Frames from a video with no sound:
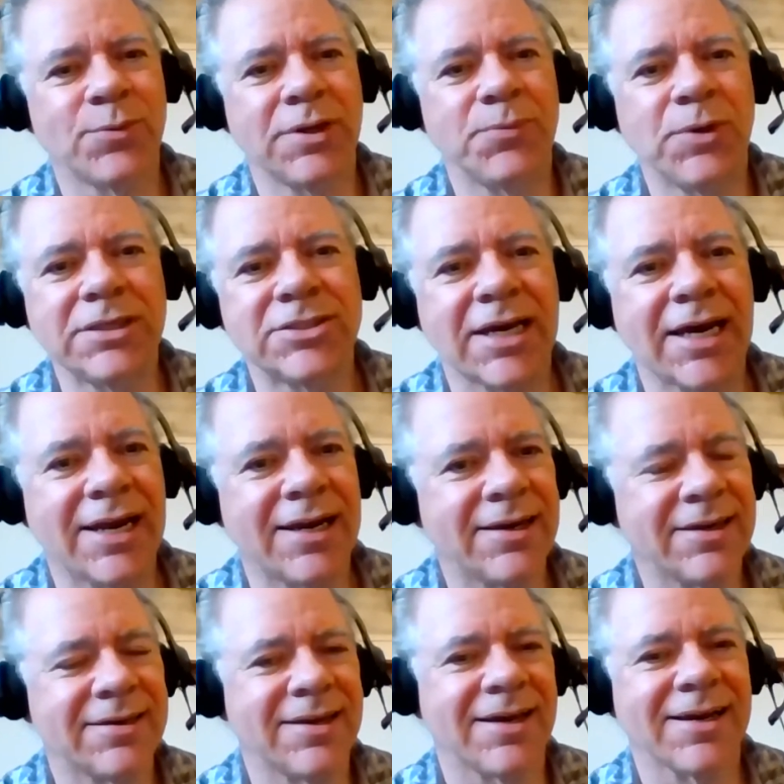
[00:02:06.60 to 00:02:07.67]
we
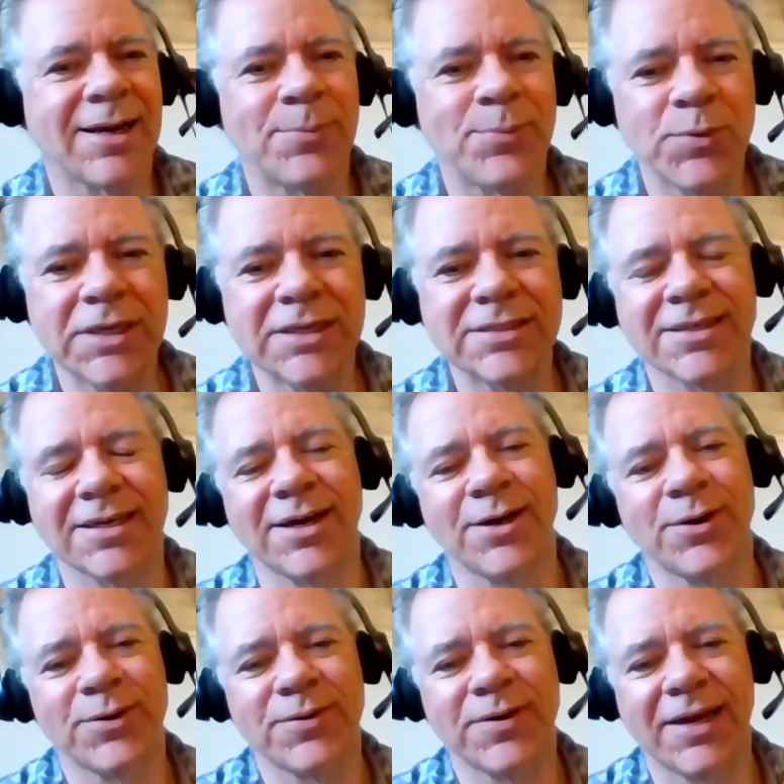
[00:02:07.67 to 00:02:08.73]
chatted a couple weeks ago,